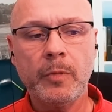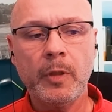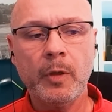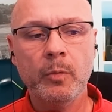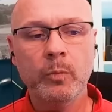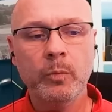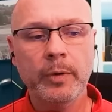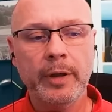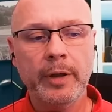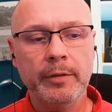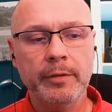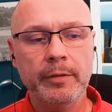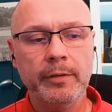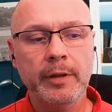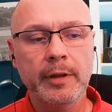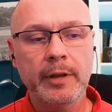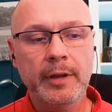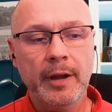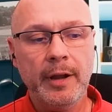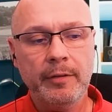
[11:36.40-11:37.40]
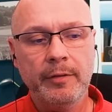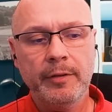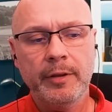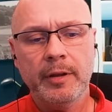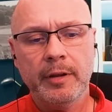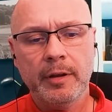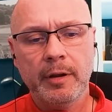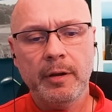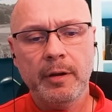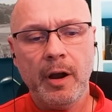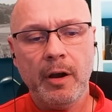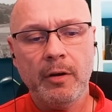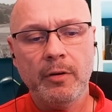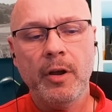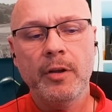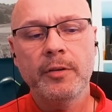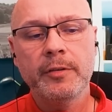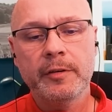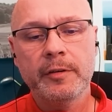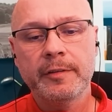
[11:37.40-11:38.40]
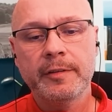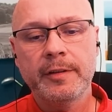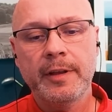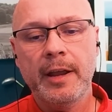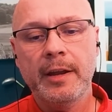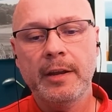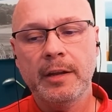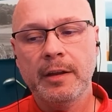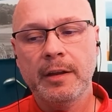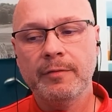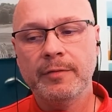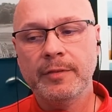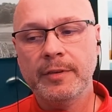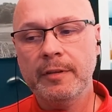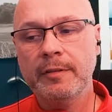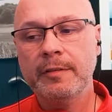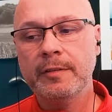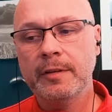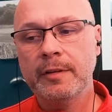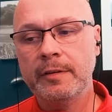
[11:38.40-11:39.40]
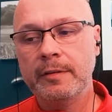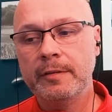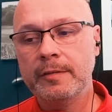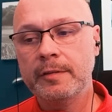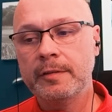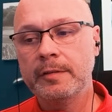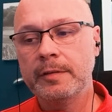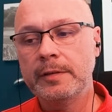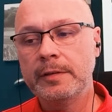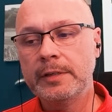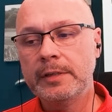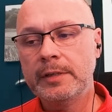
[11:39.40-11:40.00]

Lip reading: with, I think, our understanding of distance